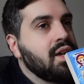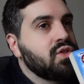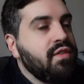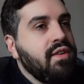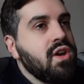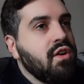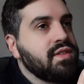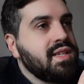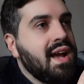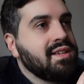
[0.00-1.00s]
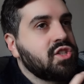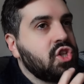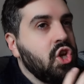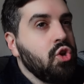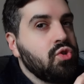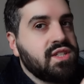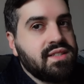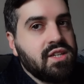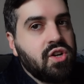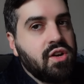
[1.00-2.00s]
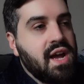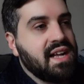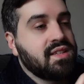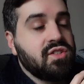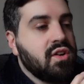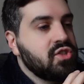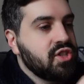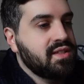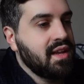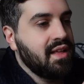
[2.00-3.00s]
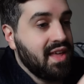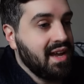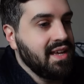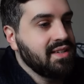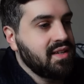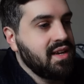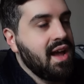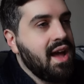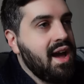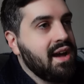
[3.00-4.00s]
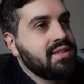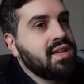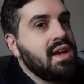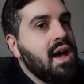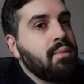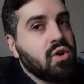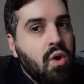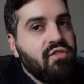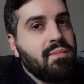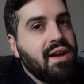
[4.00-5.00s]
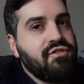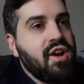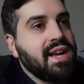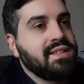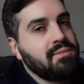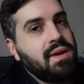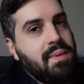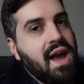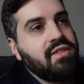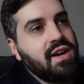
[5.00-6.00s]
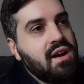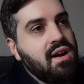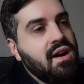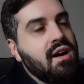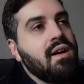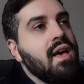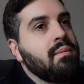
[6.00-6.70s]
So Vivi obviously has this huge decision on her hands. It's not just that easy as, I'm going to go off with my friends and be a pirate, ha ha ha.